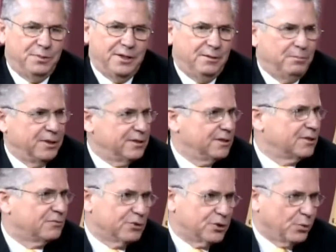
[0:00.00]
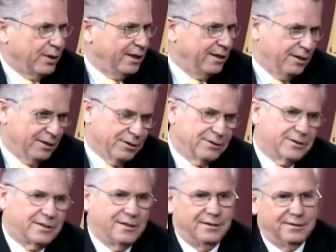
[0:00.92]
been in business for 20
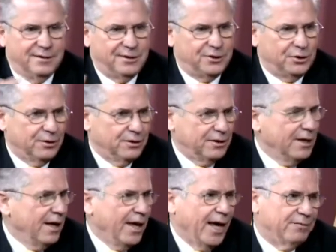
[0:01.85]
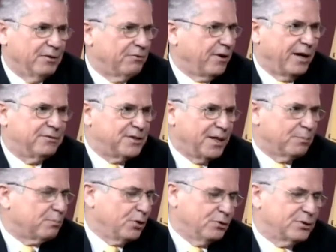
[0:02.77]
years, and that you have a
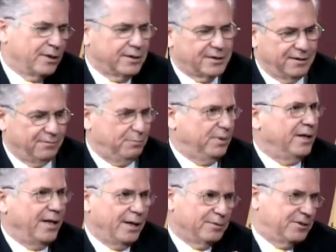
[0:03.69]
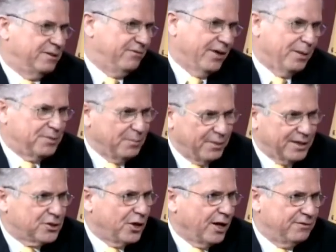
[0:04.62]
5-step process of being able to develop the
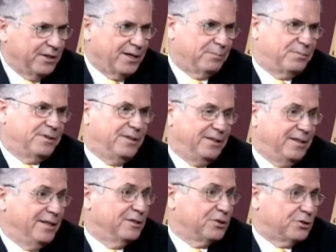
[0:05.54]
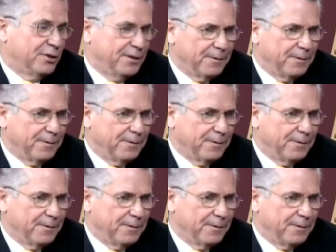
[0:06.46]
best coffee cup in the industry.